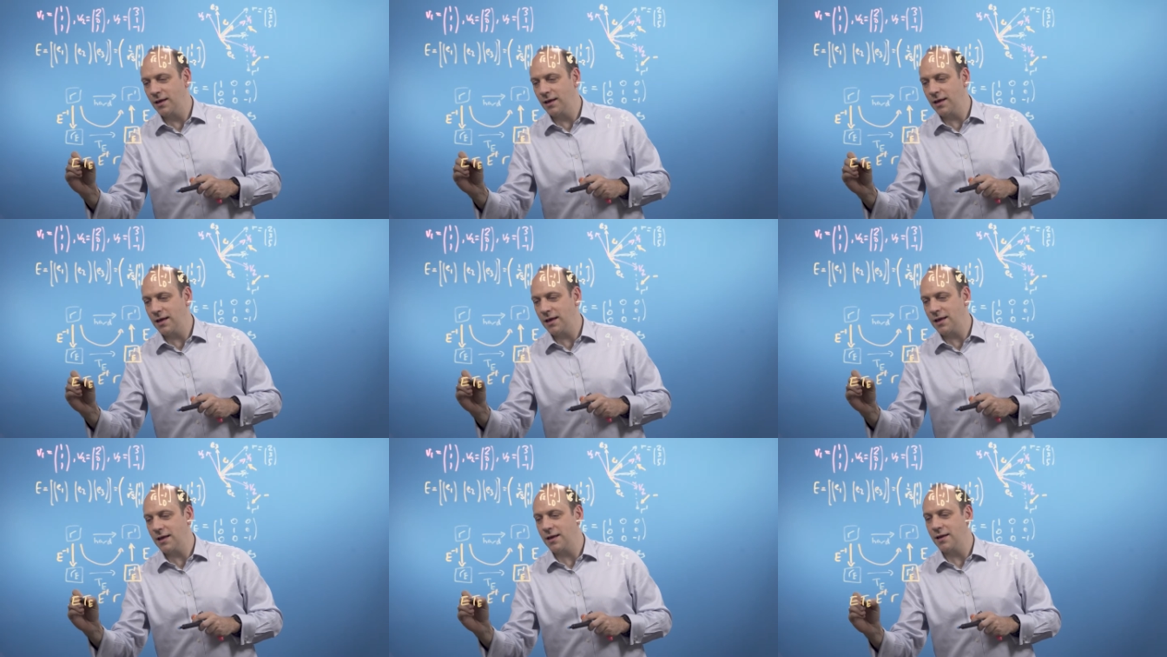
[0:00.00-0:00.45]

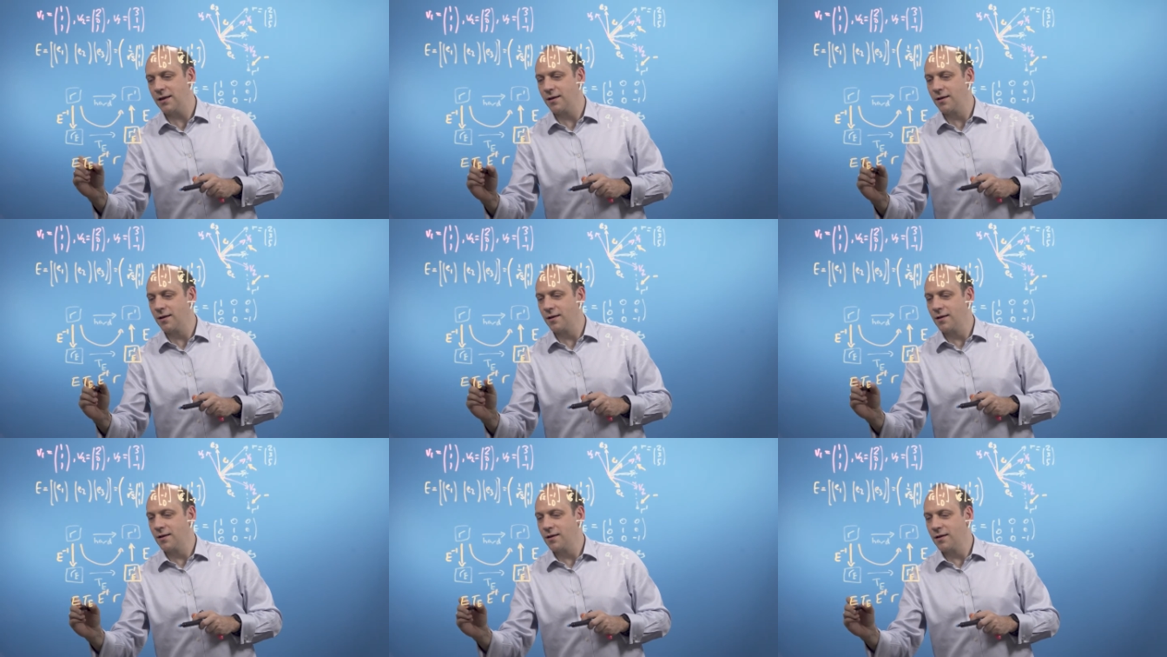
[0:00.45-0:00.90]
E.
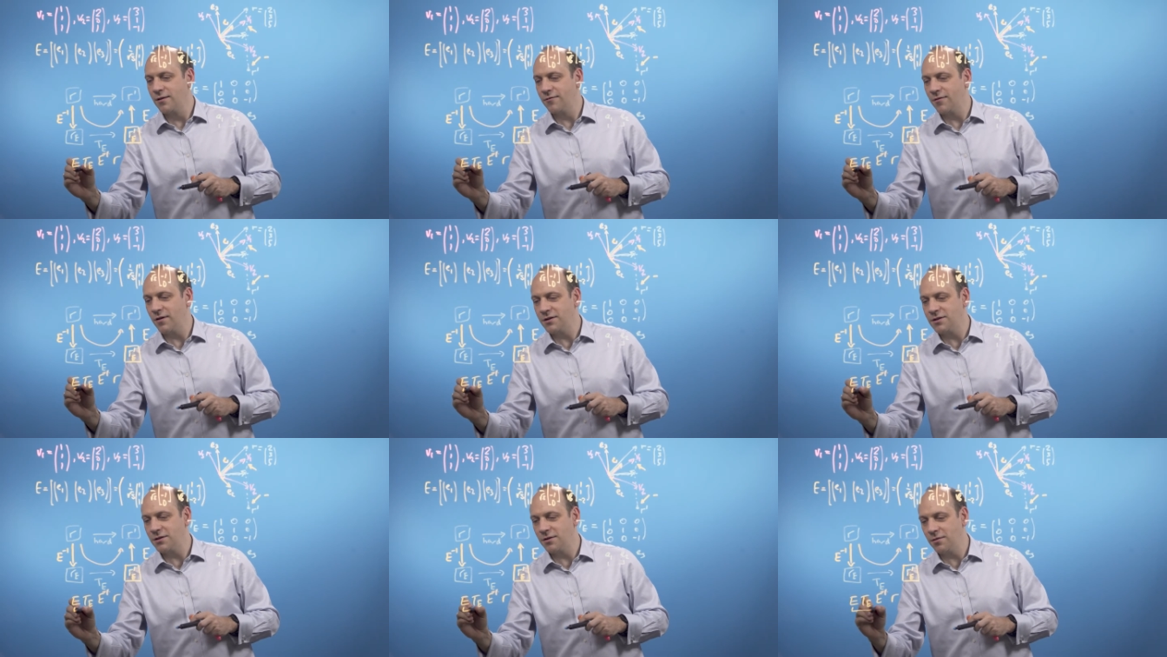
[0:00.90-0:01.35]

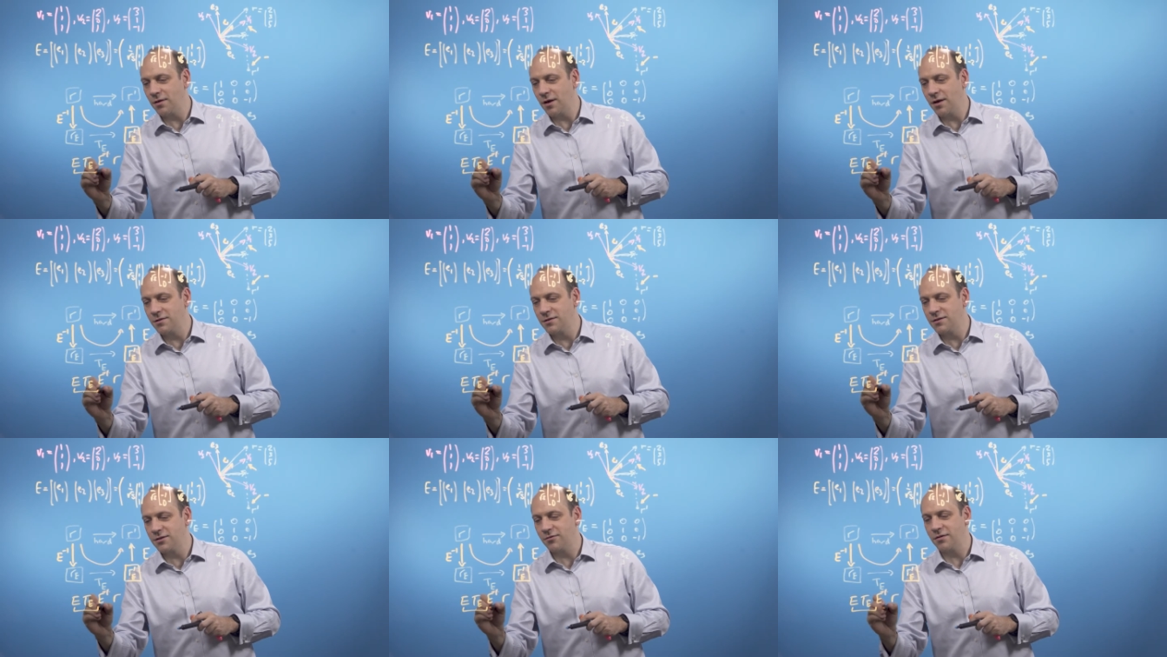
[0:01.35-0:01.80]
If I do
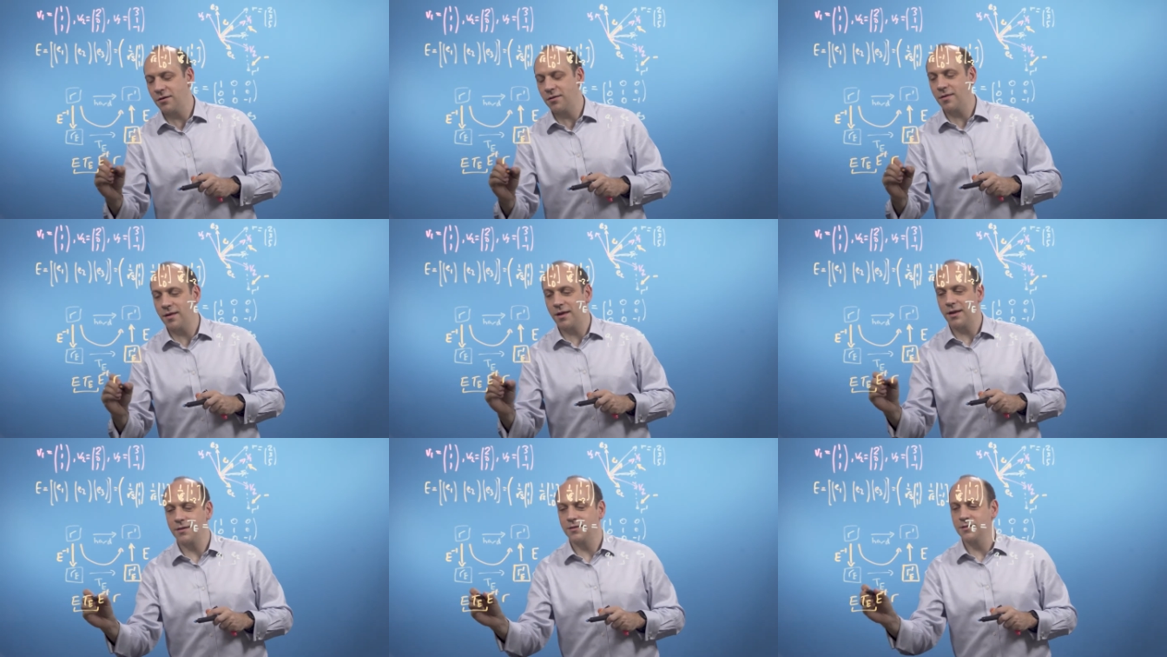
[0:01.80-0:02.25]
those three
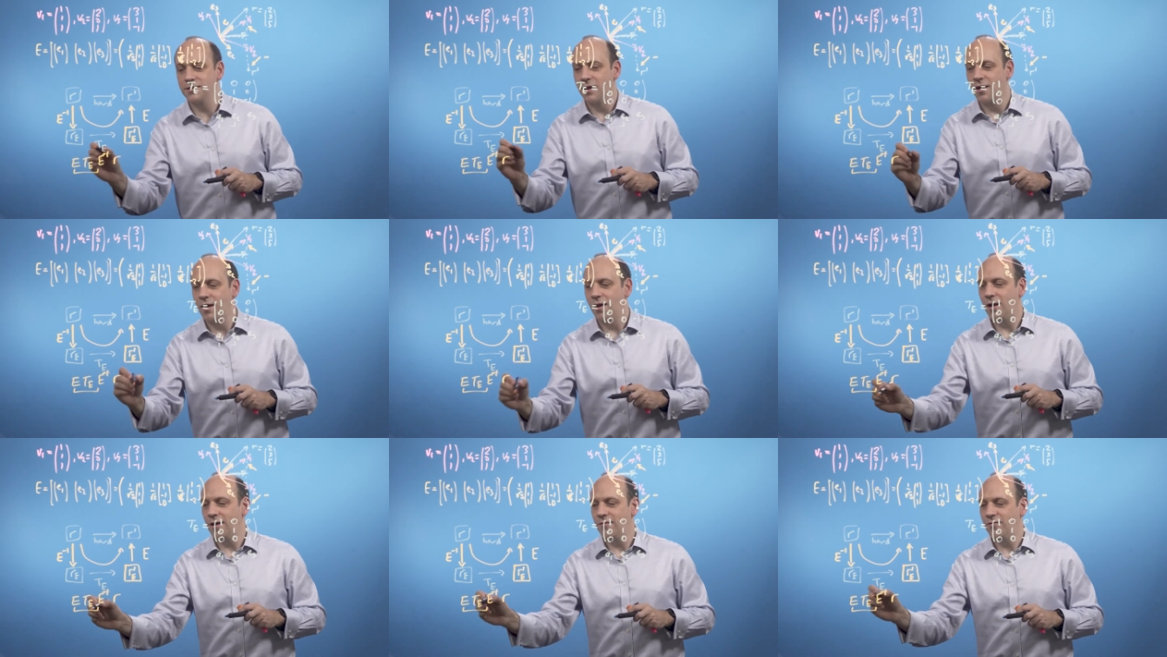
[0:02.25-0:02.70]
things,
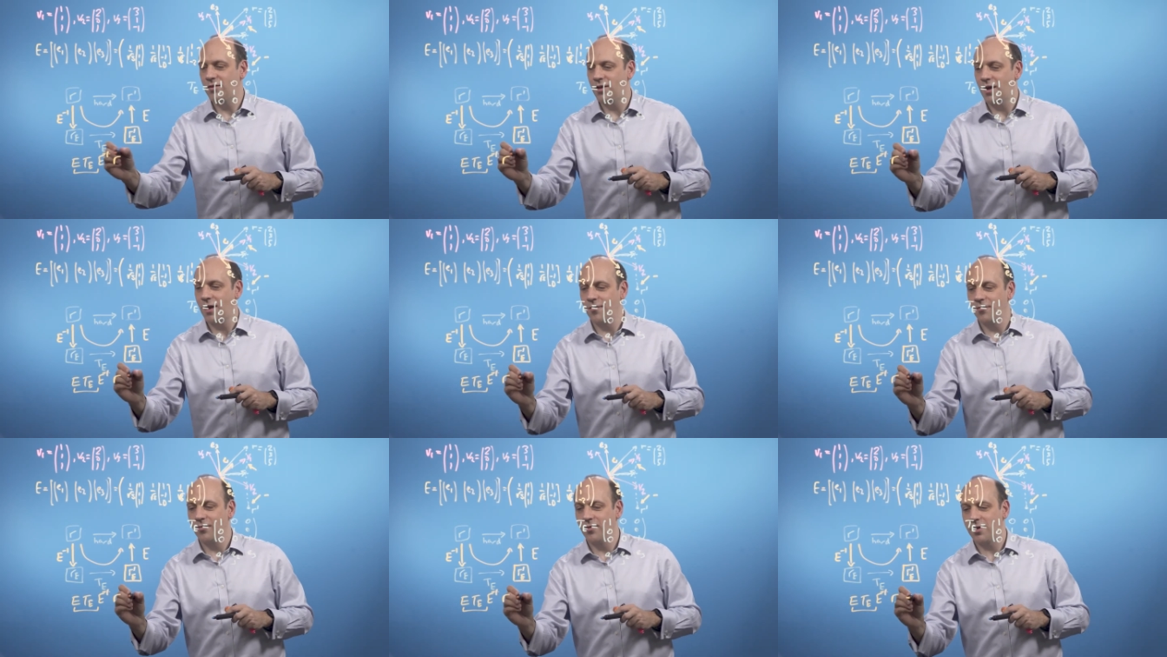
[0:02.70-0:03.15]
I've
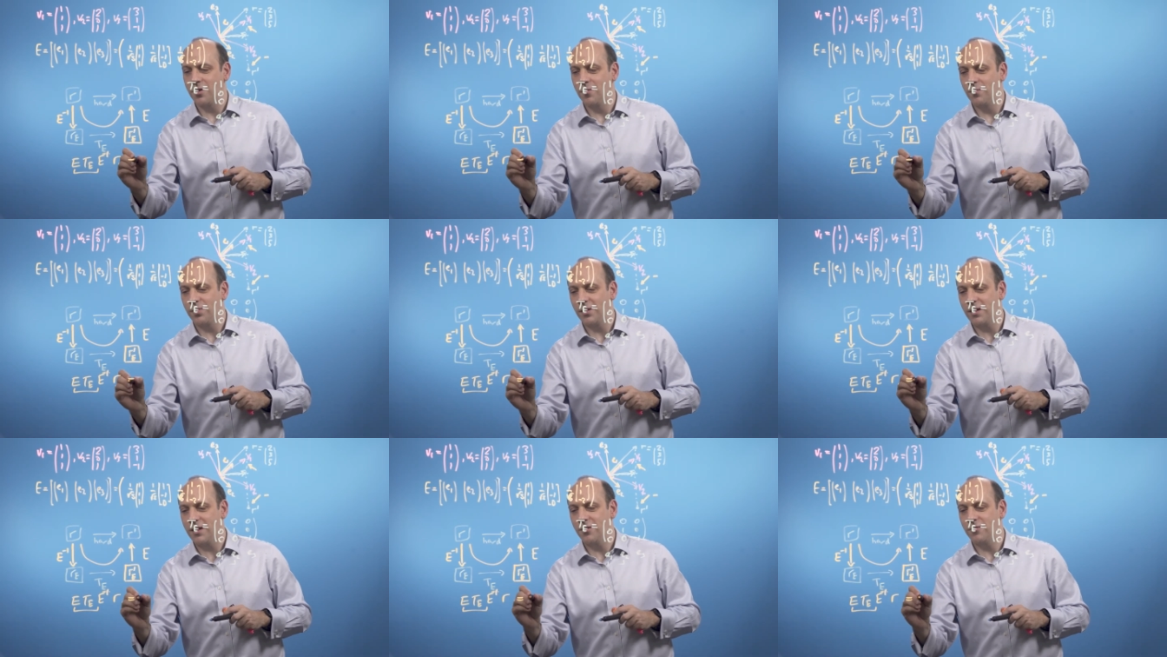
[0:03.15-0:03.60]
done the
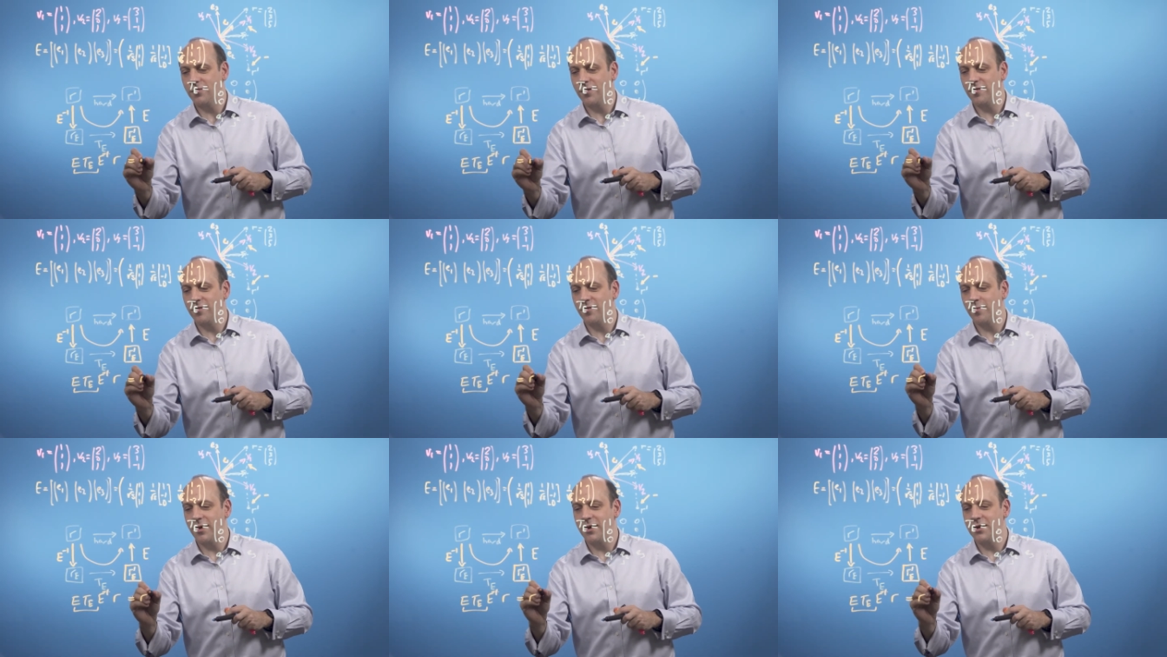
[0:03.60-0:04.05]
complete
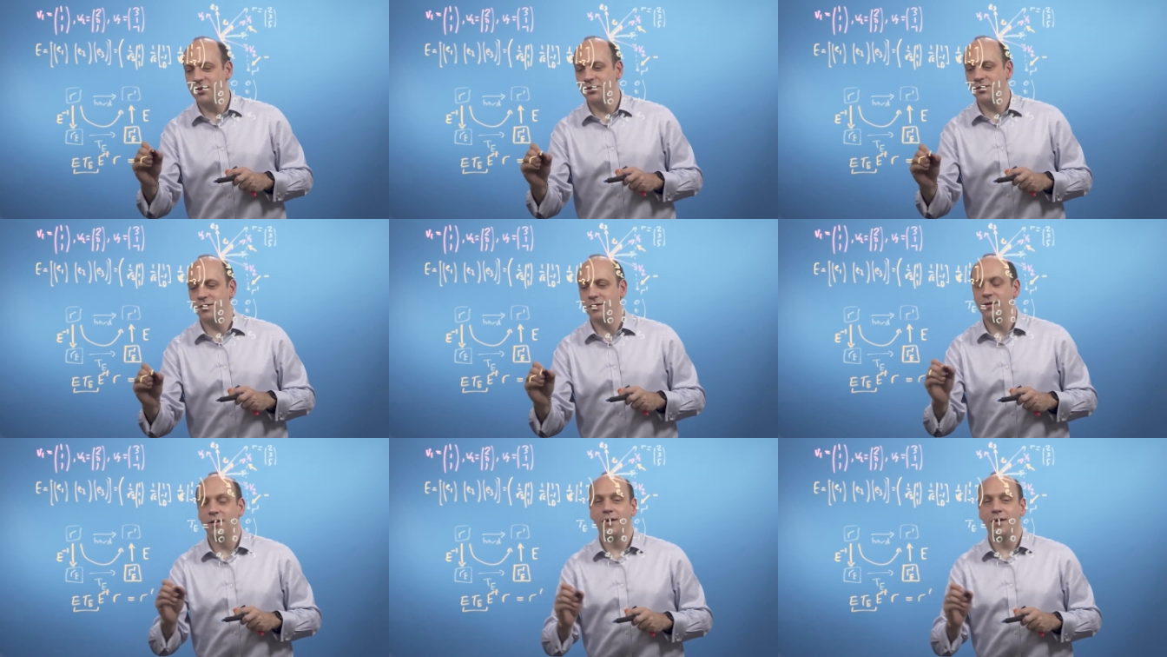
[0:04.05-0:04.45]
transformation